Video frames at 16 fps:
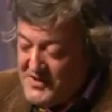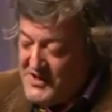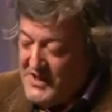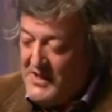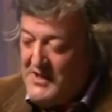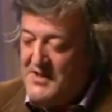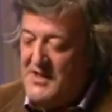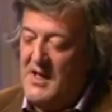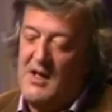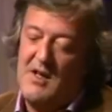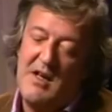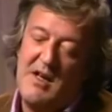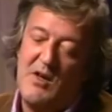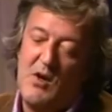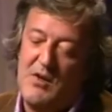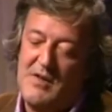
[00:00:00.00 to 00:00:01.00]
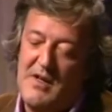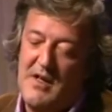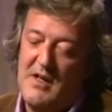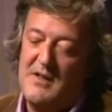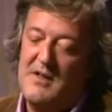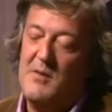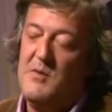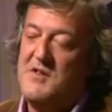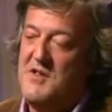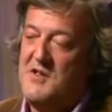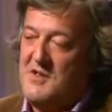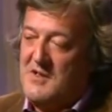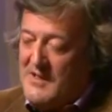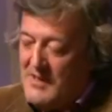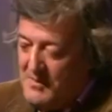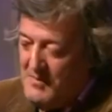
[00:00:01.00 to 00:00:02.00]
on the second day, and I got there, and there was
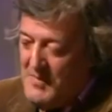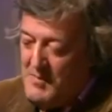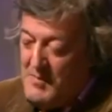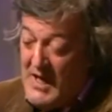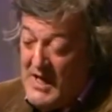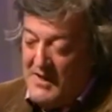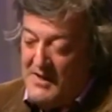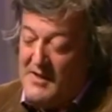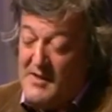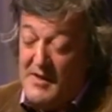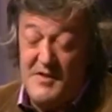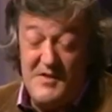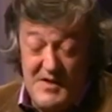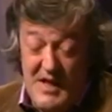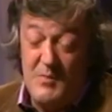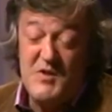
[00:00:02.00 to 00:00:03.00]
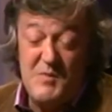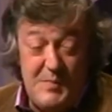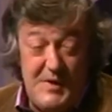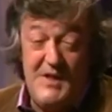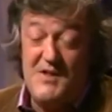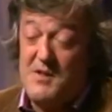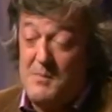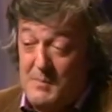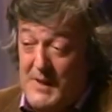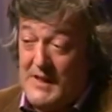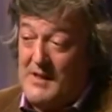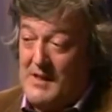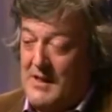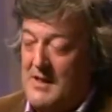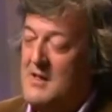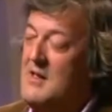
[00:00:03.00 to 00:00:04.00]
this little man, and his name was Peter
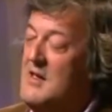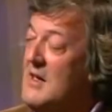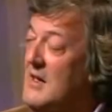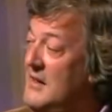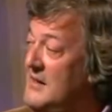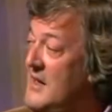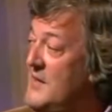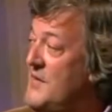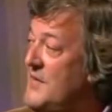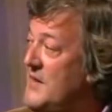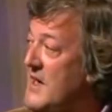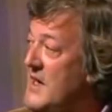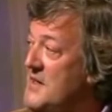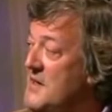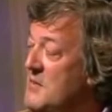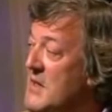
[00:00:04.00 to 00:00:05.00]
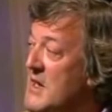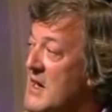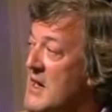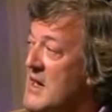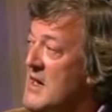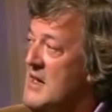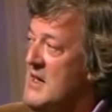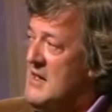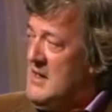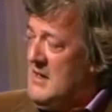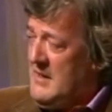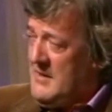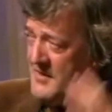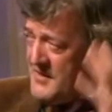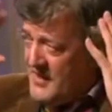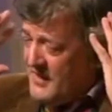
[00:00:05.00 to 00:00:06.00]
Butler, never forget him.
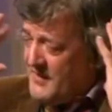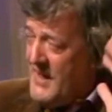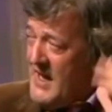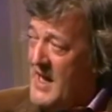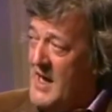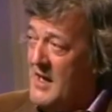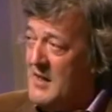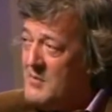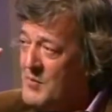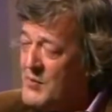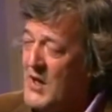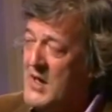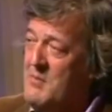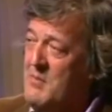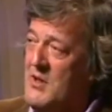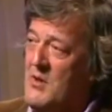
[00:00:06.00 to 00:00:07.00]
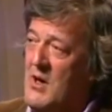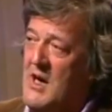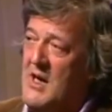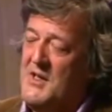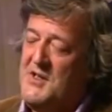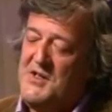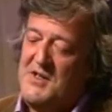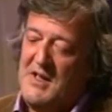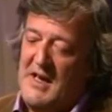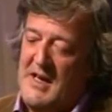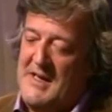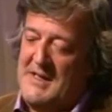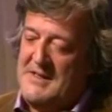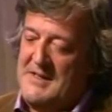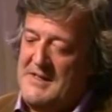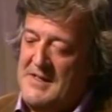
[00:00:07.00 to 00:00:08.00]
He had silver hair and bright blue eyes,
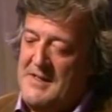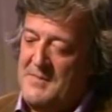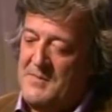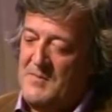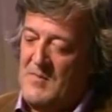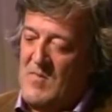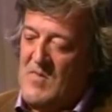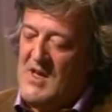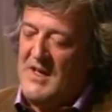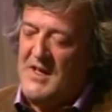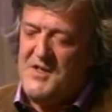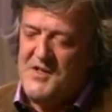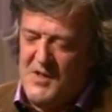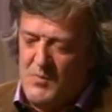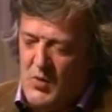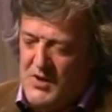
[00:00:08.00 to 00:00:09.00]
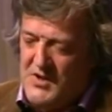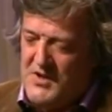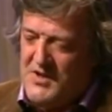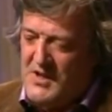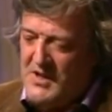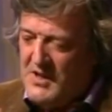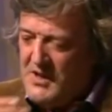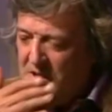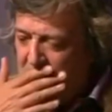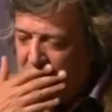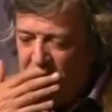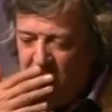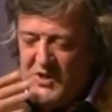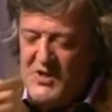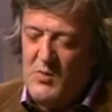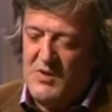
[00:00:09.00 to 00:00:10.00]
and he said, what do
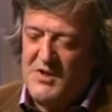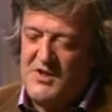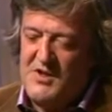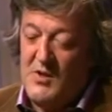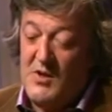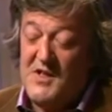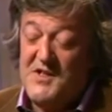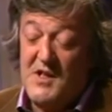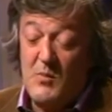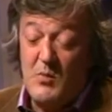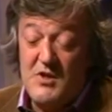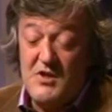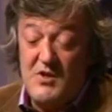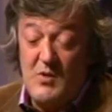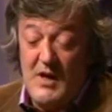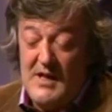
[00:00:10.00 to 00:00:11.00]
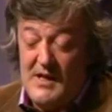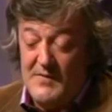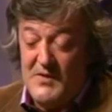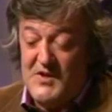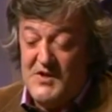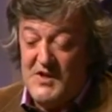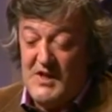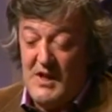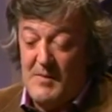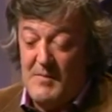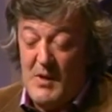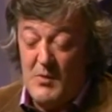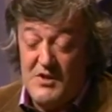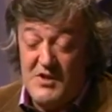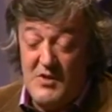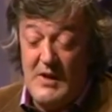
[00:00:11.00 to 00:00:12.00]
you want to do? And I said, I want to do A-levels, I
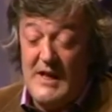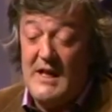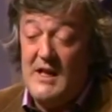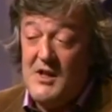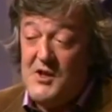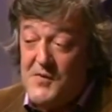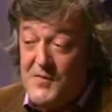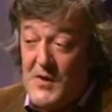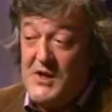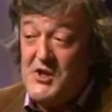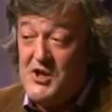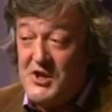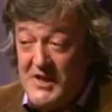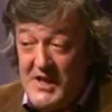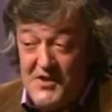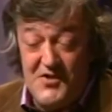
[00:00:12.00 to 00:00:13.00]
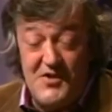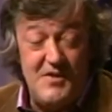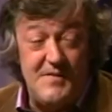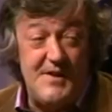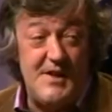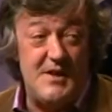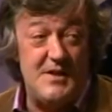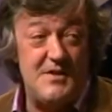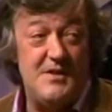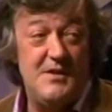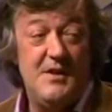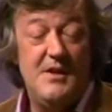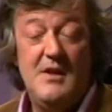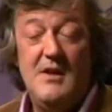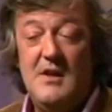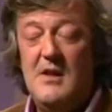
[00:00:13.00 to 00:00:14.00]
want to do English, French, and History of Art.